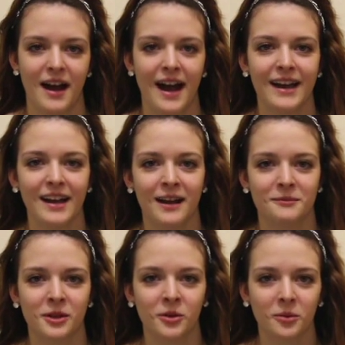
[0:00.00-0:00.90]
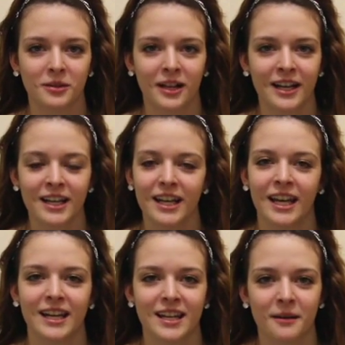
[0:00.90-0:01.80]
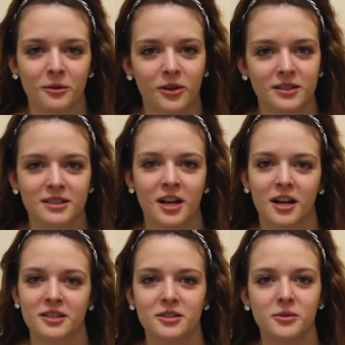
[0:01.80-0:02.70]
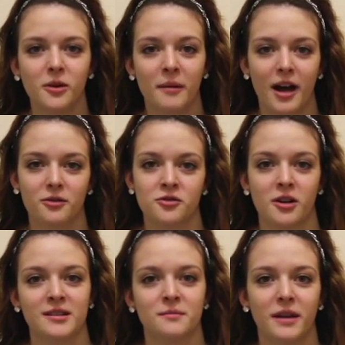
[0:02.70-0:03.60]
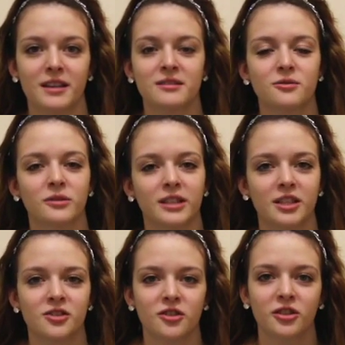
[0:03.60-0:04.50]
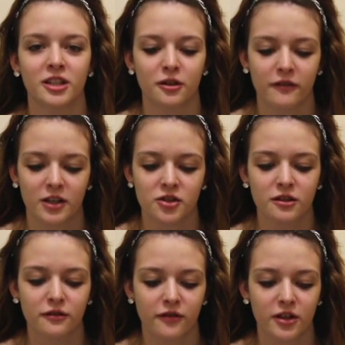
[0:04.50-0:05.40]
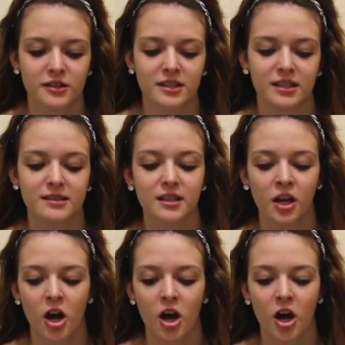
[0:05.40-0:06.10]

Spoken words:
Hi, I'm Nicole Bullotta, and I'm going to talk to you about trust-based relational intervention versus